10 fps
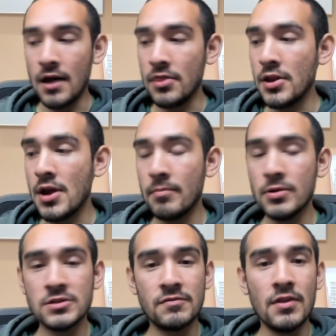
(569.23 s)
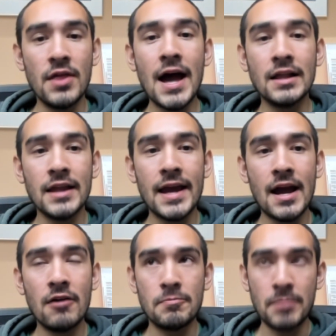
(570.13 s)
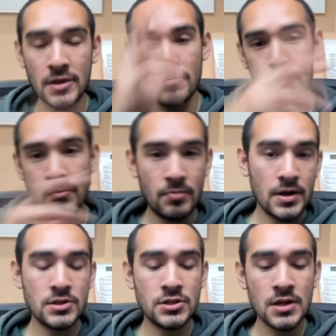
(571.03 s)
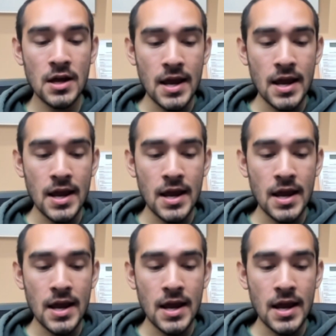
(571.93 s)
the numbers for that layout, pin above the bridge,